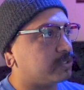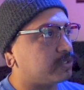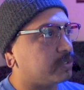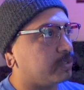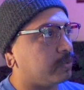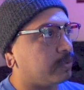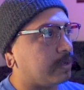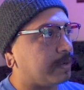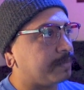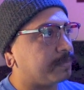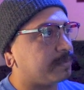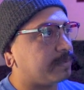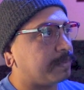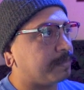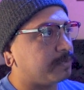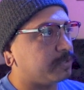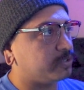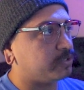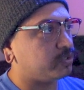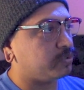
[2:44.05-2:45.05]
So I'm
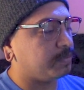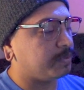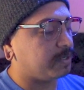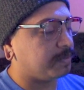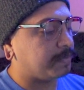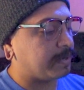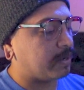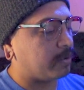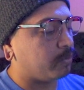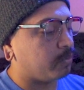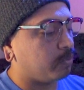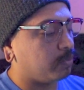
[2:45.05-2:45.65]
going to zoom in about